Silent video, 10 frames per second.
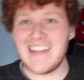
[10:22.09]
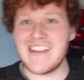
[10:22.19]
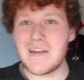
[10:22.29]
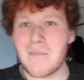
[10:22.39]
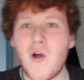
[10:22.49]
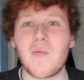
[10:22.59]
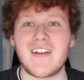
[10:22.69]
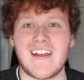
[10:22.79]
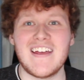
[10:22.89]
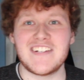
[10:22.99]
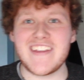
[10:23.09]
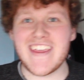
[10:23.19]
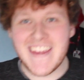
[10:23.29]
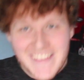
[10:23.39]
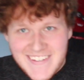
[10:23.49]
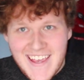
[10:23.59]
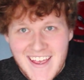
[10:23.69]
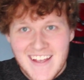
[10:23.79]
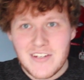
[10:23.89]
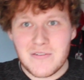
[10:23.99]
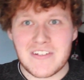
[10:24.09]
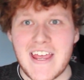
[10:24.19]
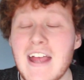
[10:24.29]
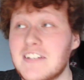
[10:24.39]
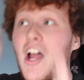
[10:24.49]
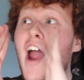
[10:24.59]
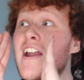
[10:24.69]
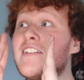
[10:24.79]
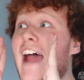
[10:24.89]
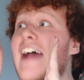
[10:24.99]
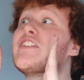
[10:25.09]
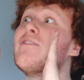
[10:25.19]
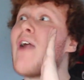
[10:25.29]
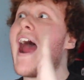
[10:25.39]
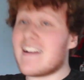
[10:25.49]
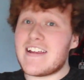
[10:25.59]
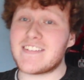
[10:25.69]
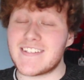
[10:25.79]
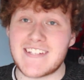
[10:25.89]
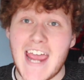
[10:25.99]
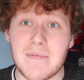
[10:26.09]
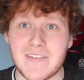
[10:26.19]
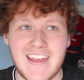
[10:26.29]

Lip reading: And then the moment she eats it, you just hear, died and dash, she ran, he's escaped.